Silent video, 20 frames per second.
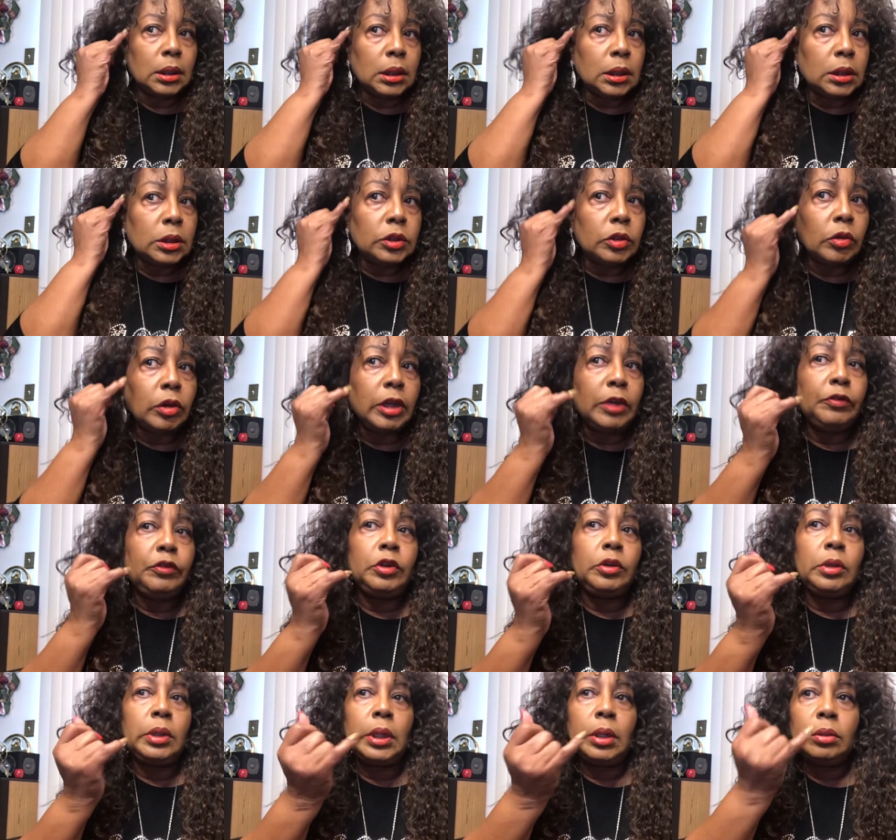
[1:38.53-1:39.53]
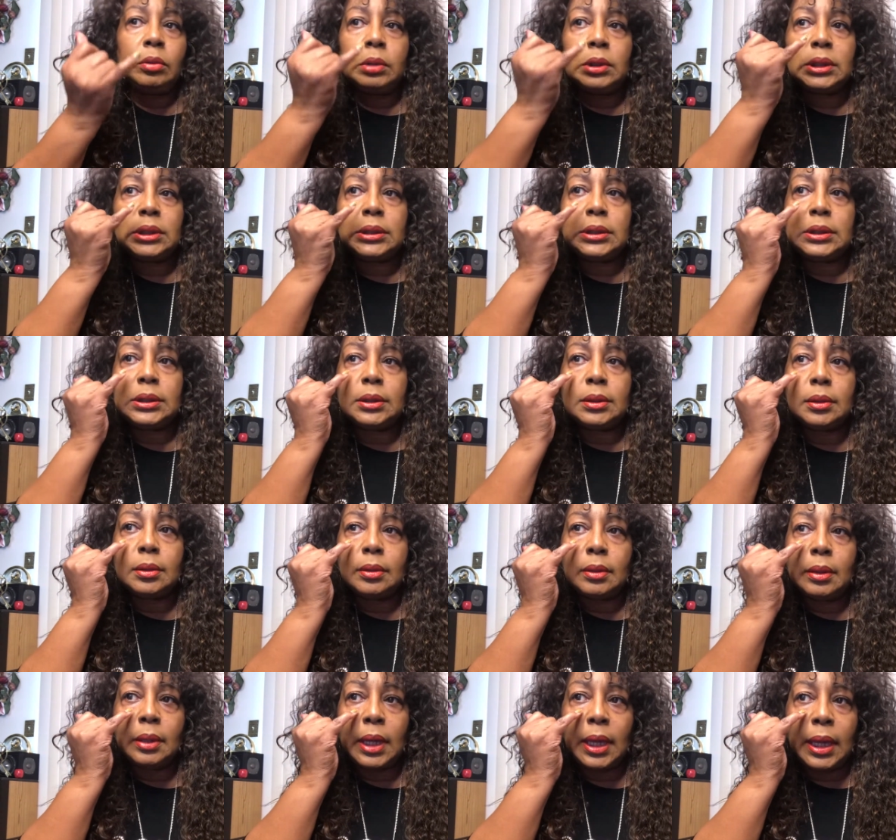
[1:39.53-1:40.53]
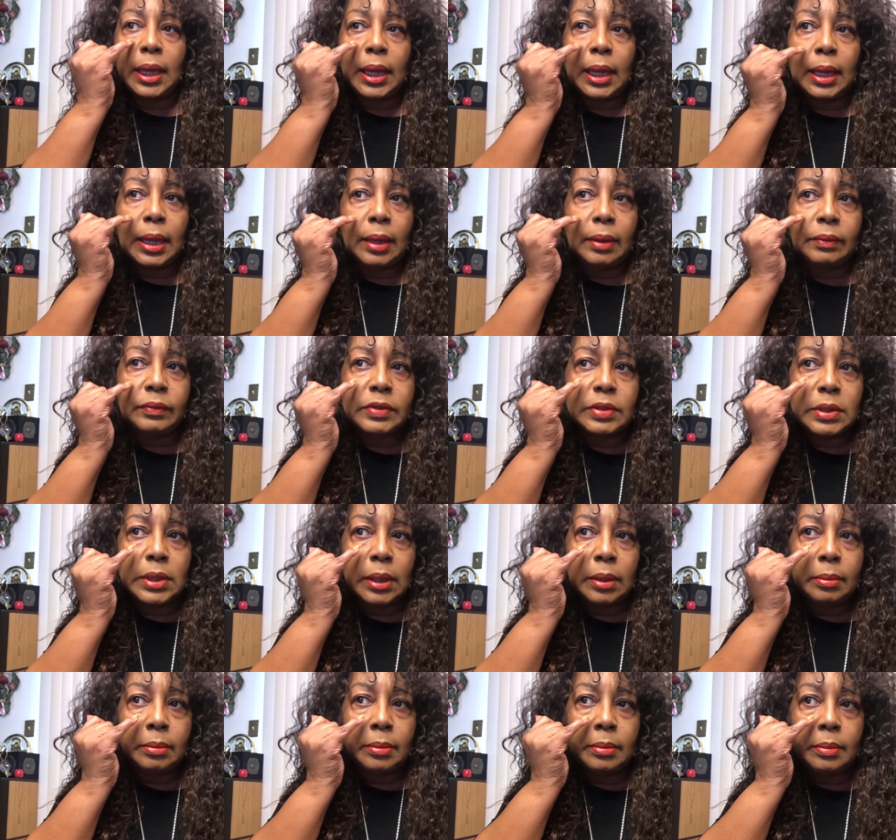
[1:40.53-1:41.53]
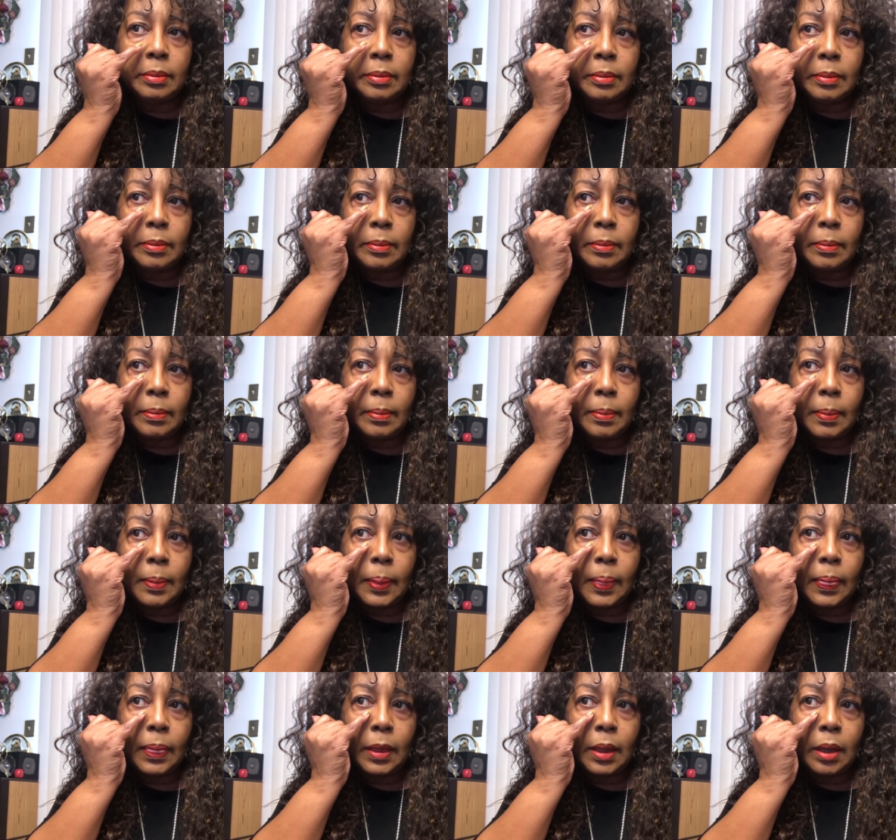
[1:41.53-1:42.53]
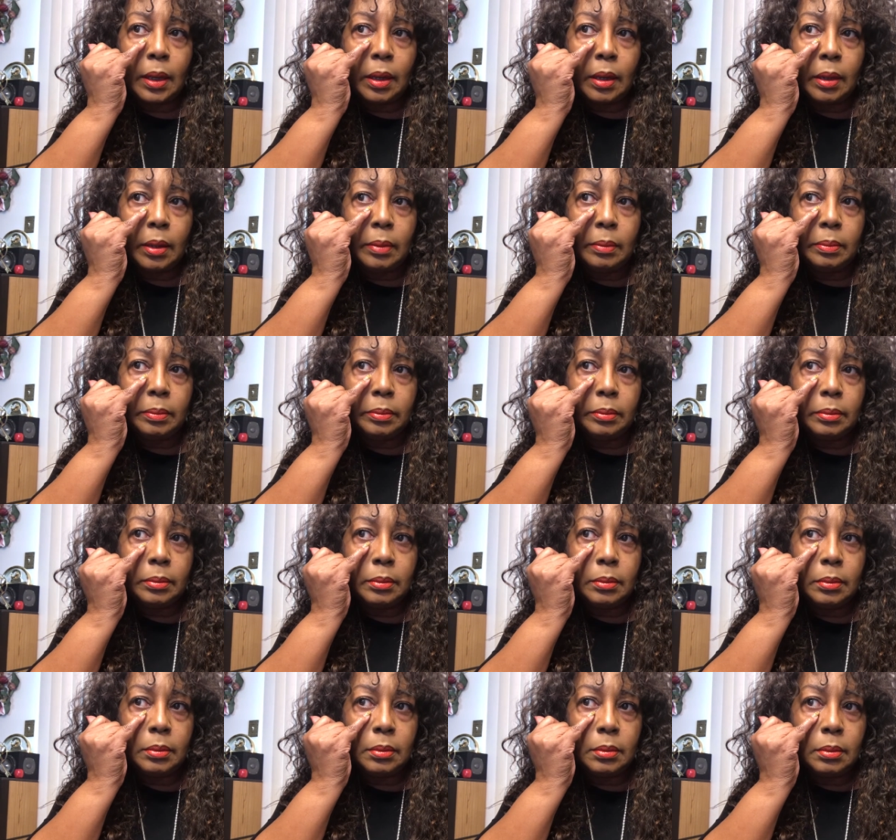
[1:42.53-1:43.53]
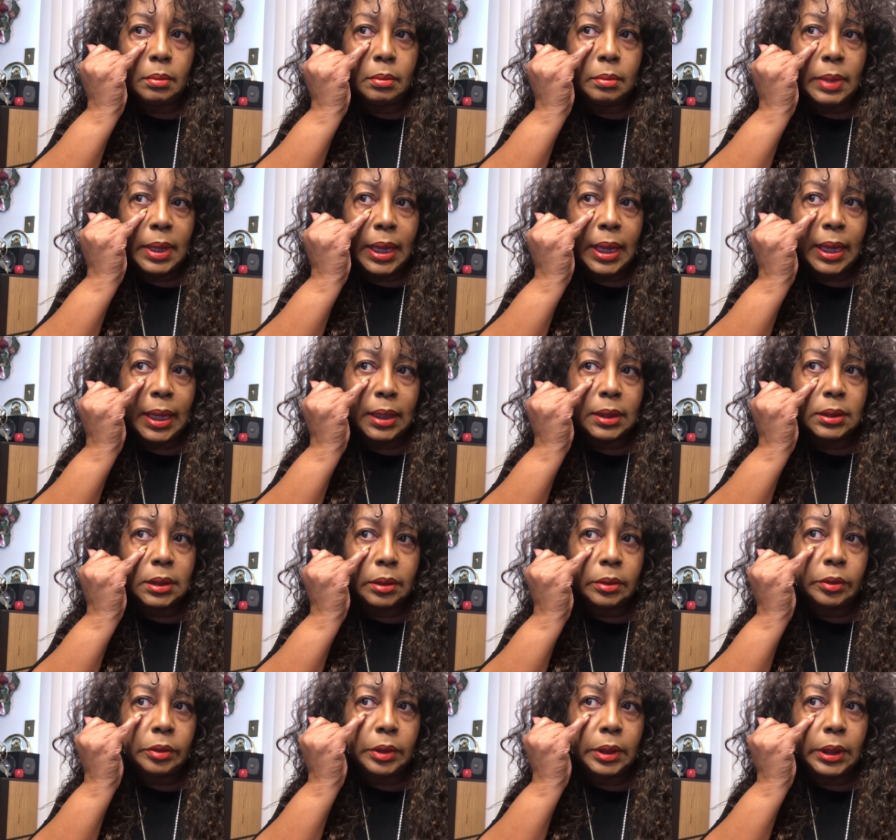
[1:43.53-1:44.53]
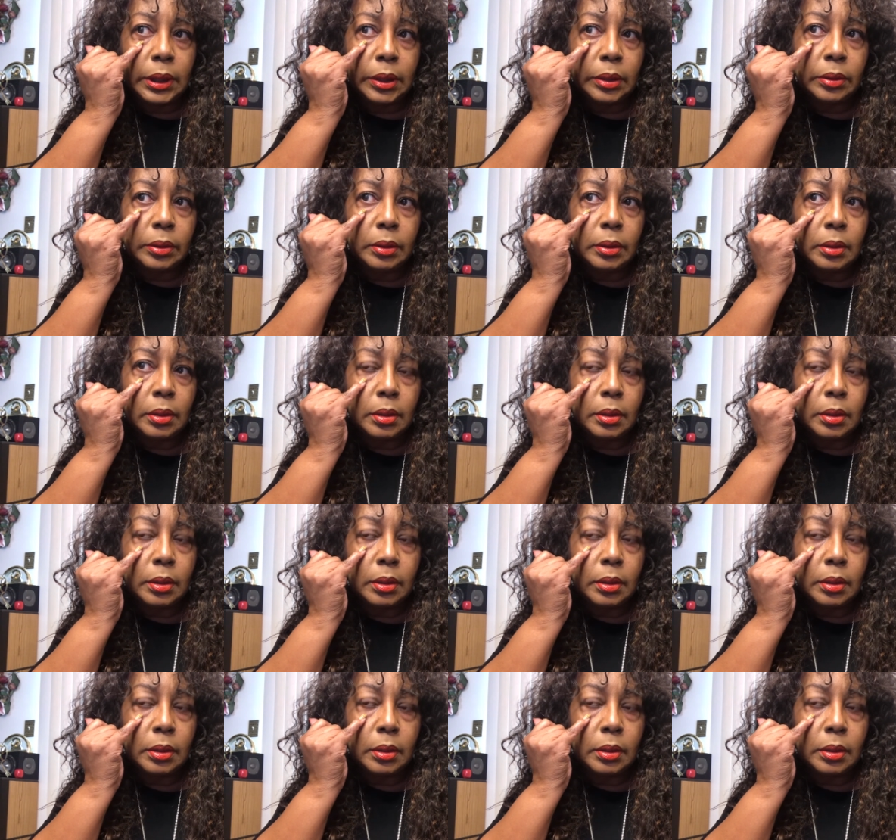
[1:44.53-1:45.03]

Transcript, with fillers: So if you notice, I have some um, bags under here,